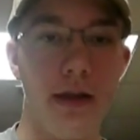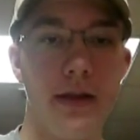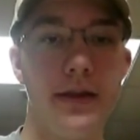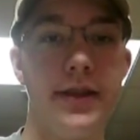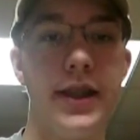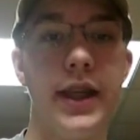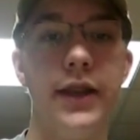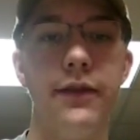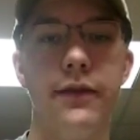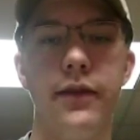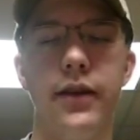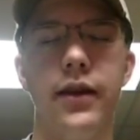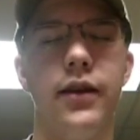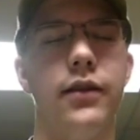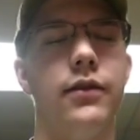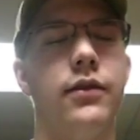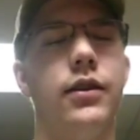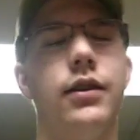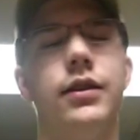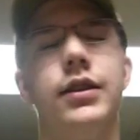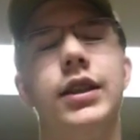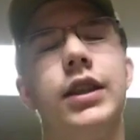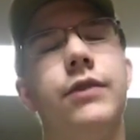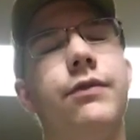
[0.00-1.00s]

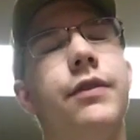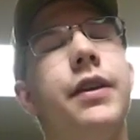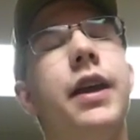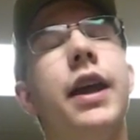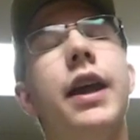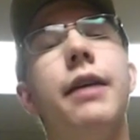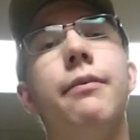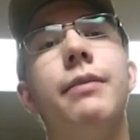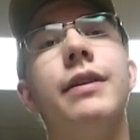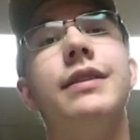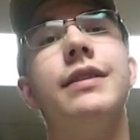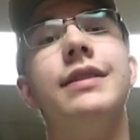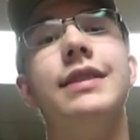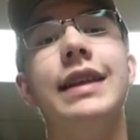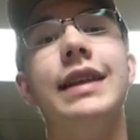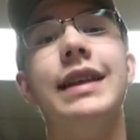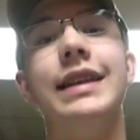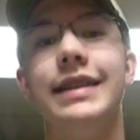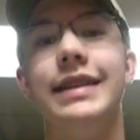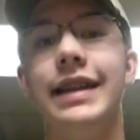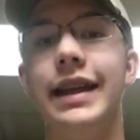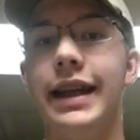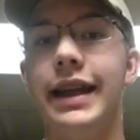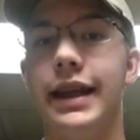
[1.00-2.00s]
CVA, but
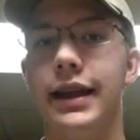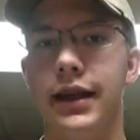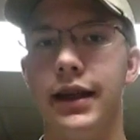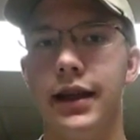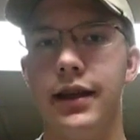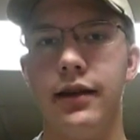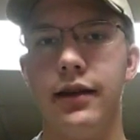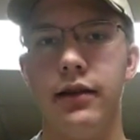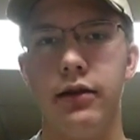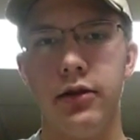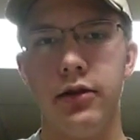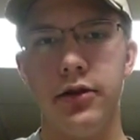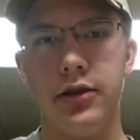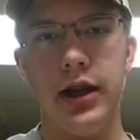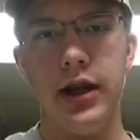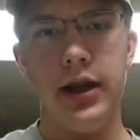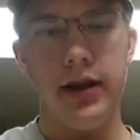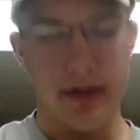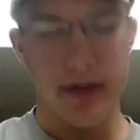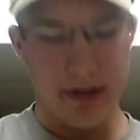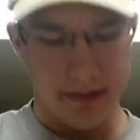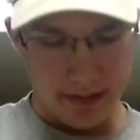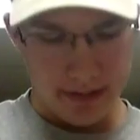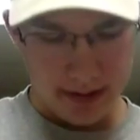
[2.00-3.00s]
CZ.
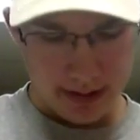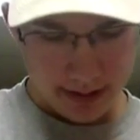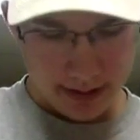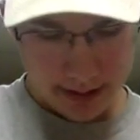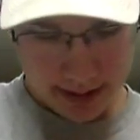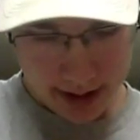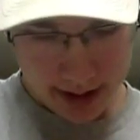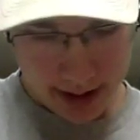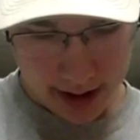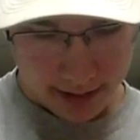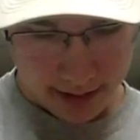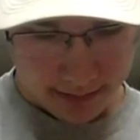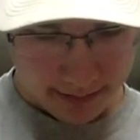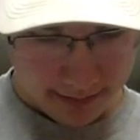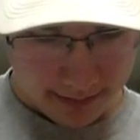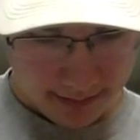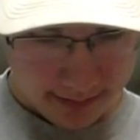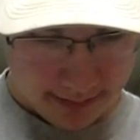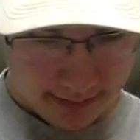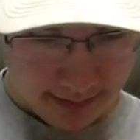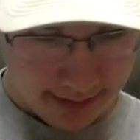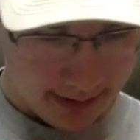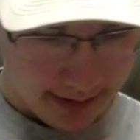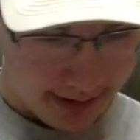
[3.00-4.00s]
Jeez, a lot of C.
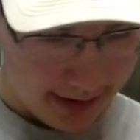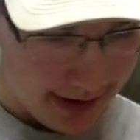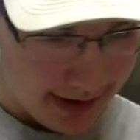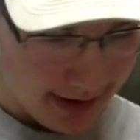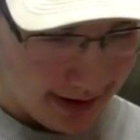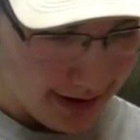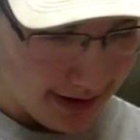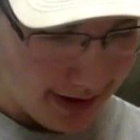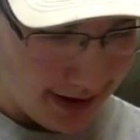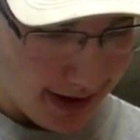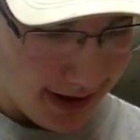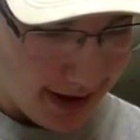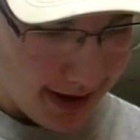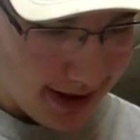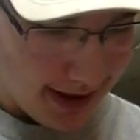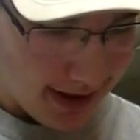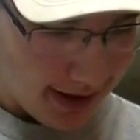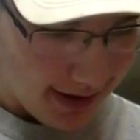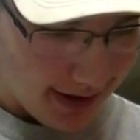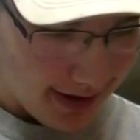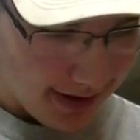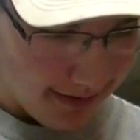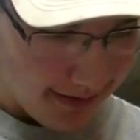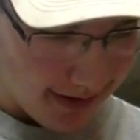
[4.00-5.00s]

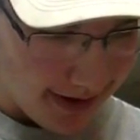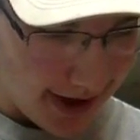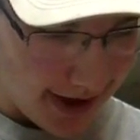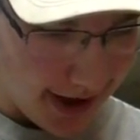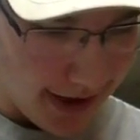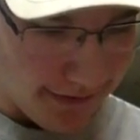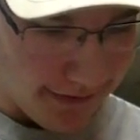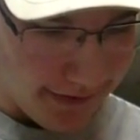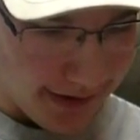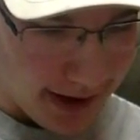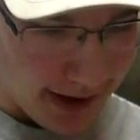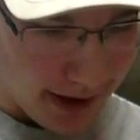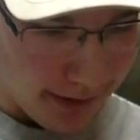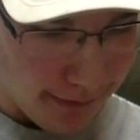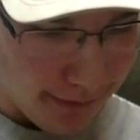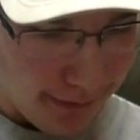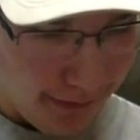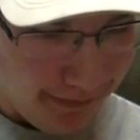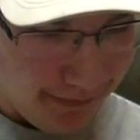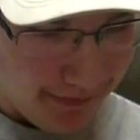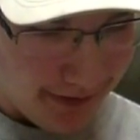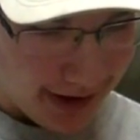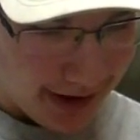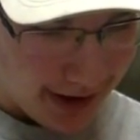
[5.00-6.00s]
It's my CVA
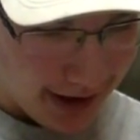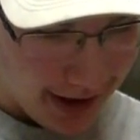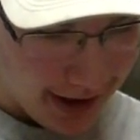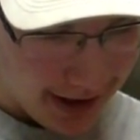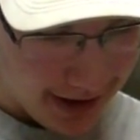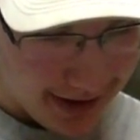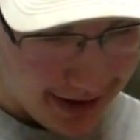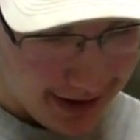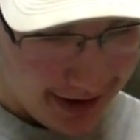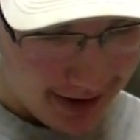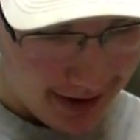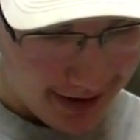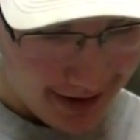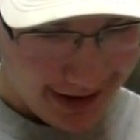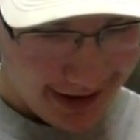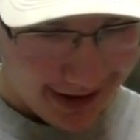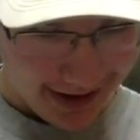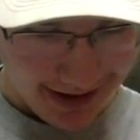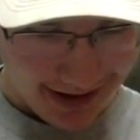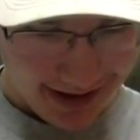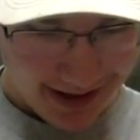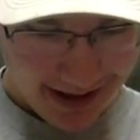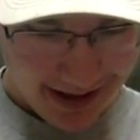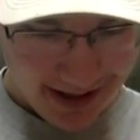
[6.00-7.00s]
Wolf, and I get
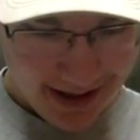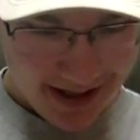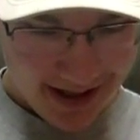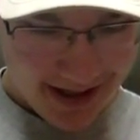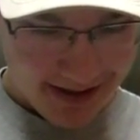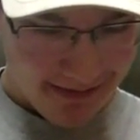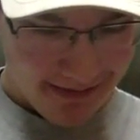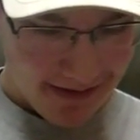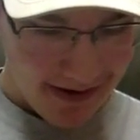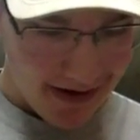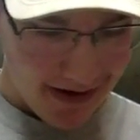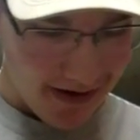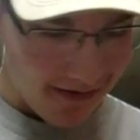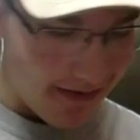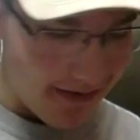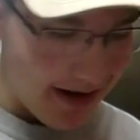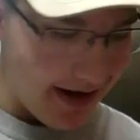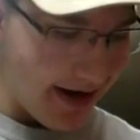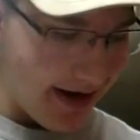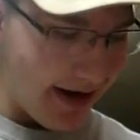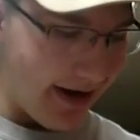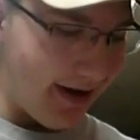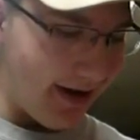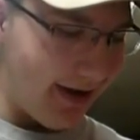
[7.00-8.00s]
CZ. Put out
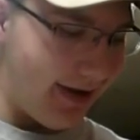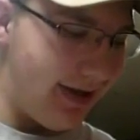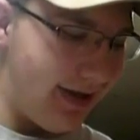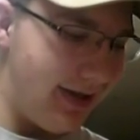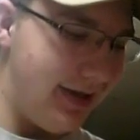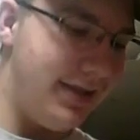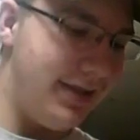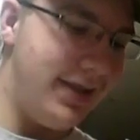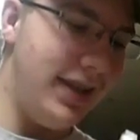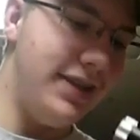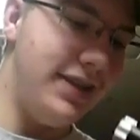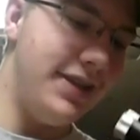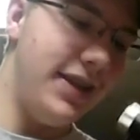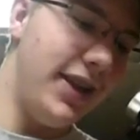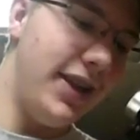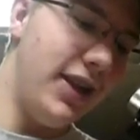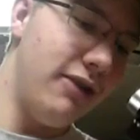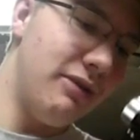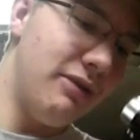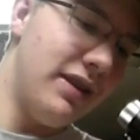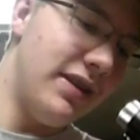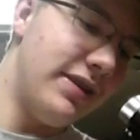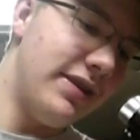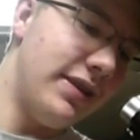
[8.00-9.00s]
my CZ
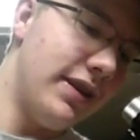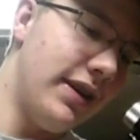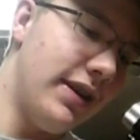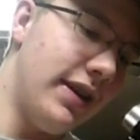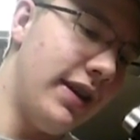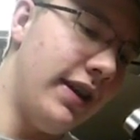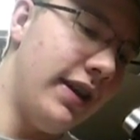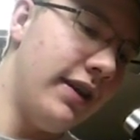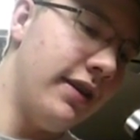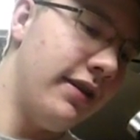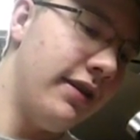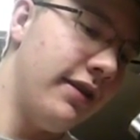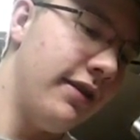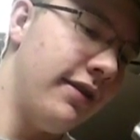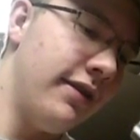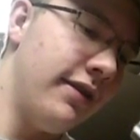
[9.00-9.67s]
USA.